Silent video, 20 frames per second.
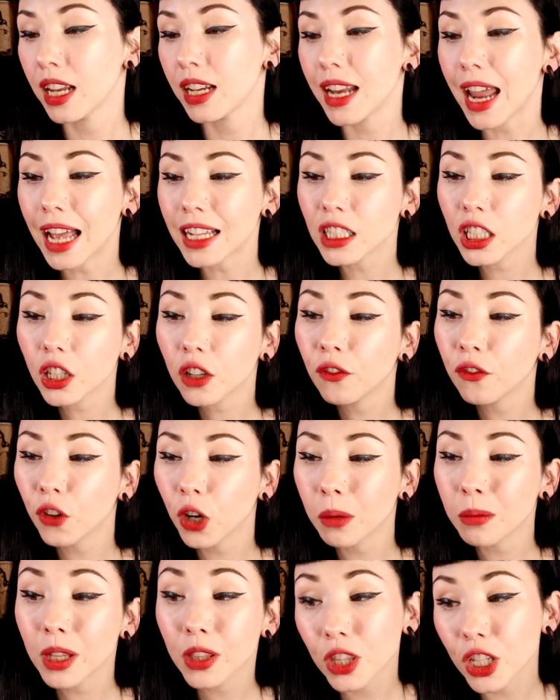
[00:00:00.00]
NASA
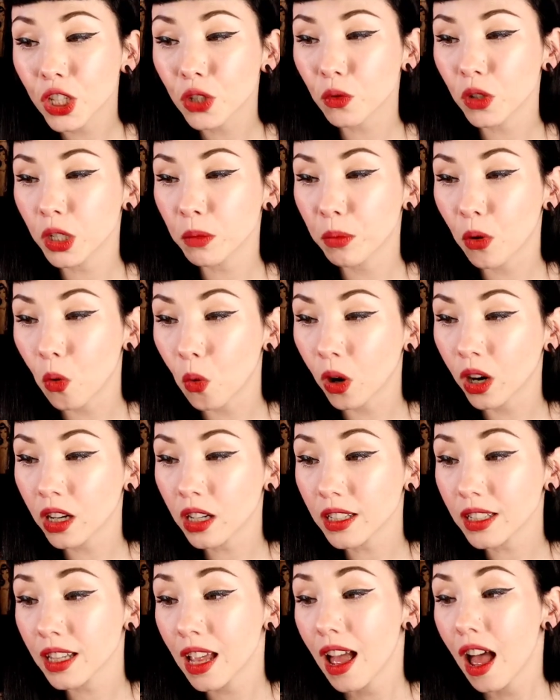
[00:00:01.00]
confirmed that these
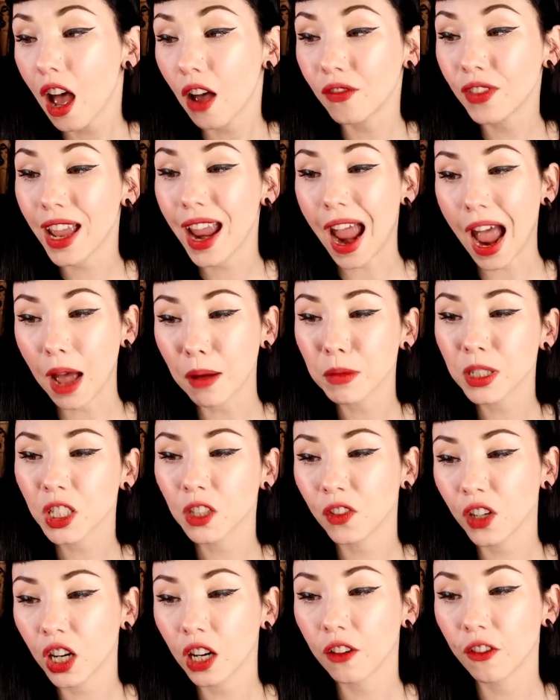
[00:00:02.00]
reports of the
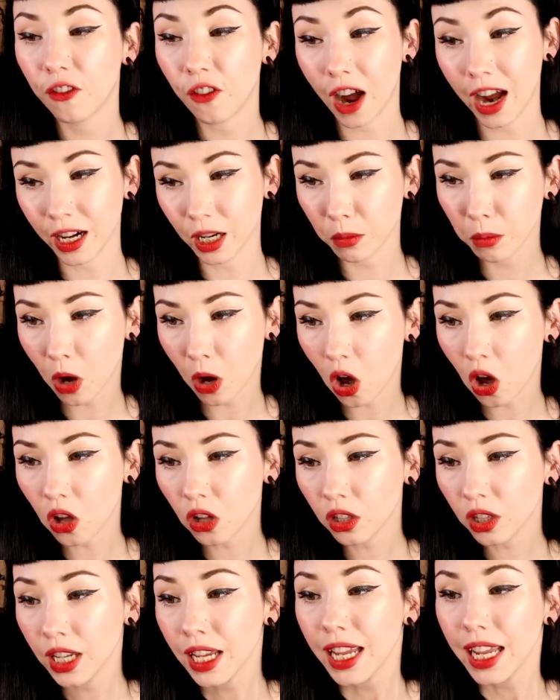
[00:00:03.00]
atmospheric
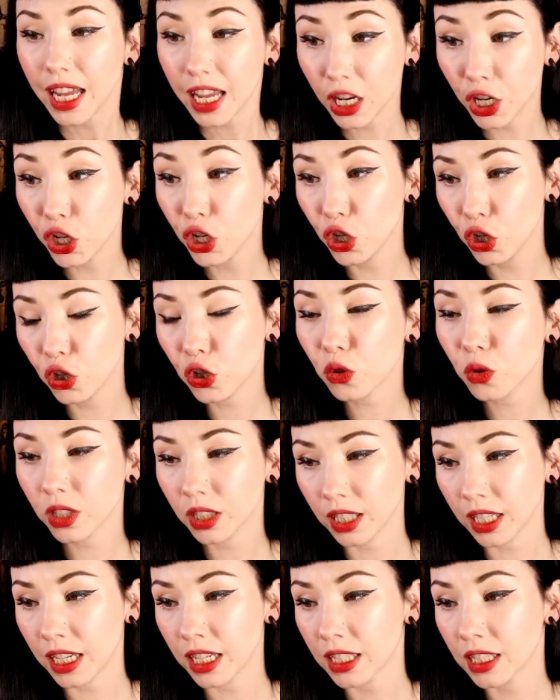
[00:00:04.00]
fireball. In a news
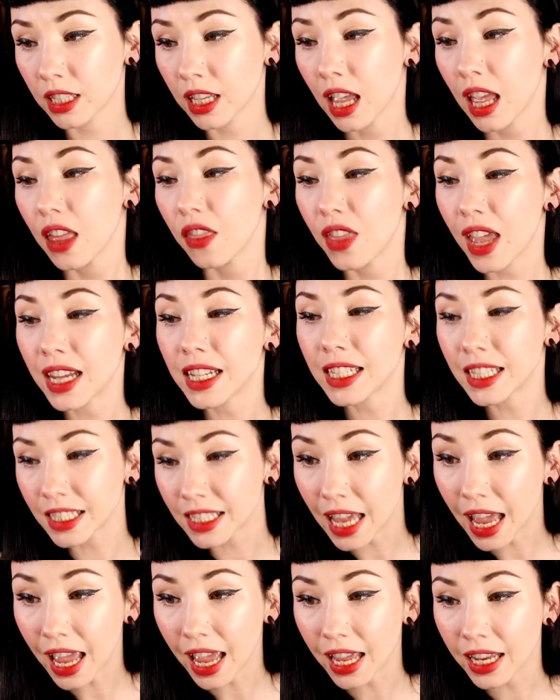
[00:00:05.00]
release, they
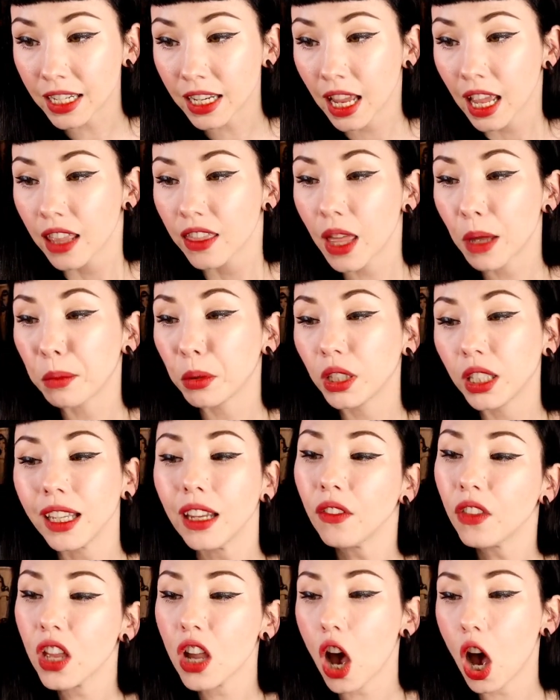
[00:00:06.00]
said they
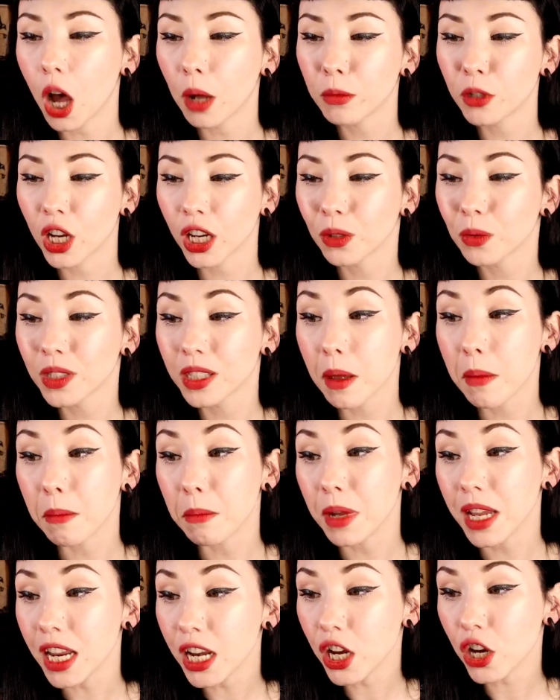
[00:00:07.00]
believe the object was a
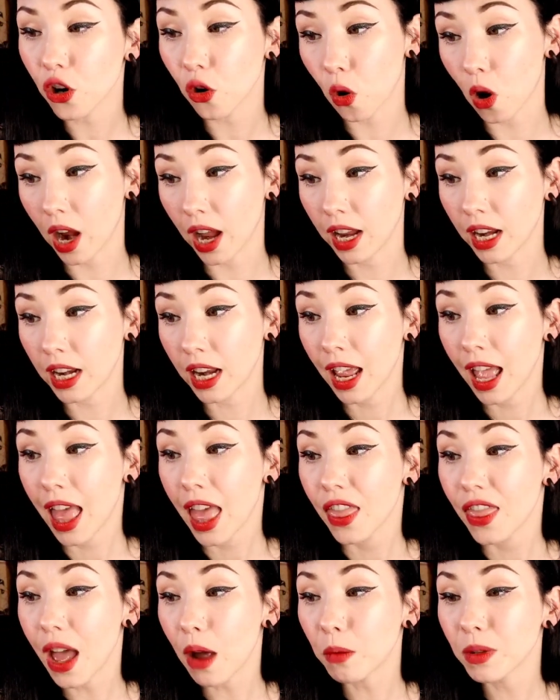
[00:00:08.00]
meteoroid
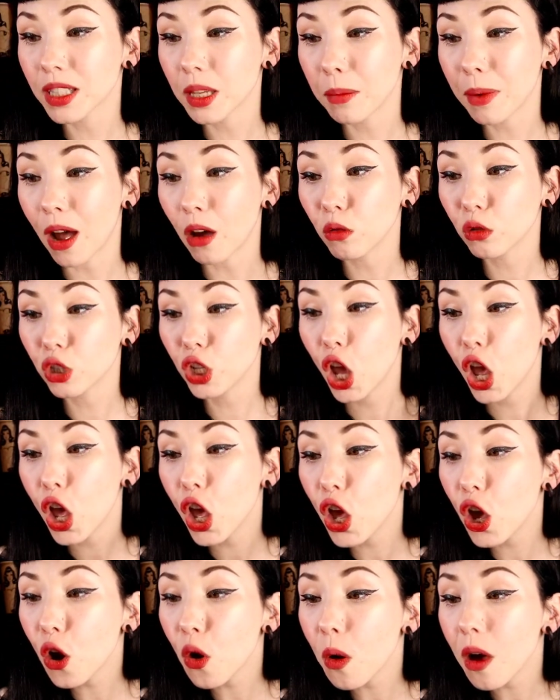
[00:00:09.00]
that was about
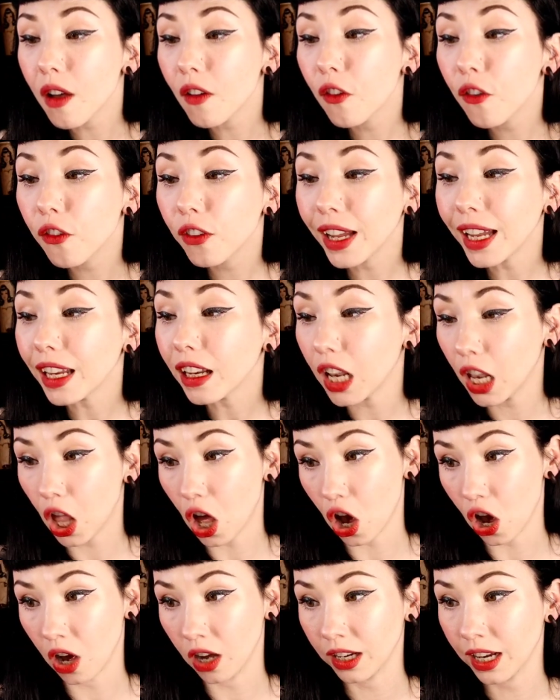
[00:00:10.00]
2 feet
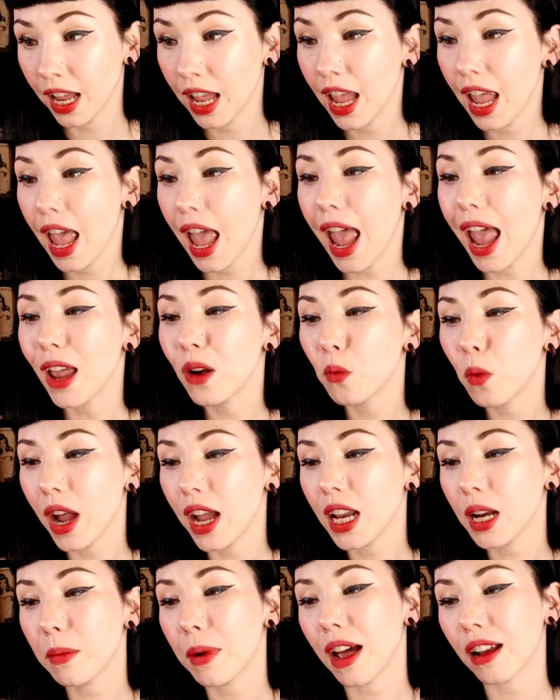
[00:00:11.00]
long and
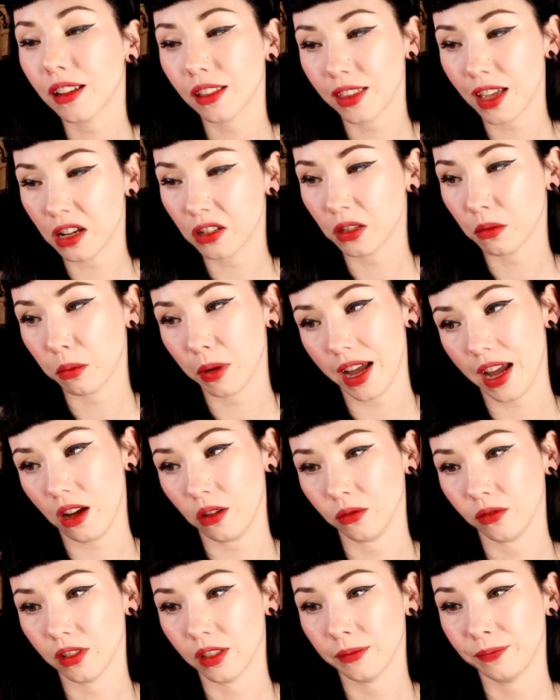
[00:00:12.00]
weighed about 1,000
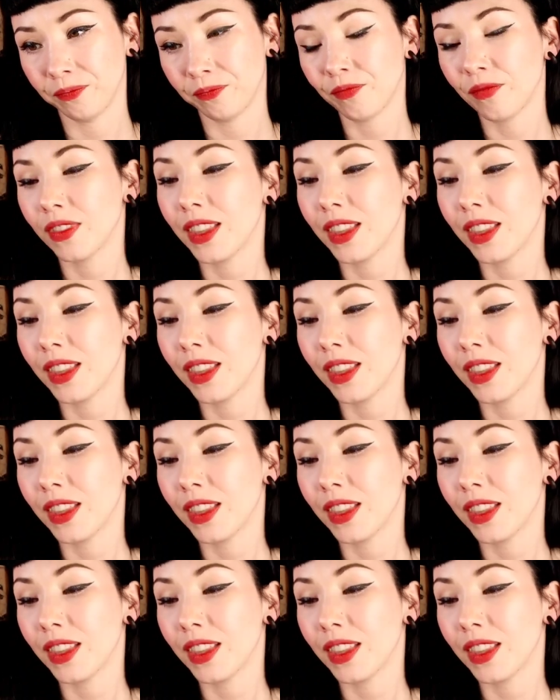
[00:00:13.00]
pounds.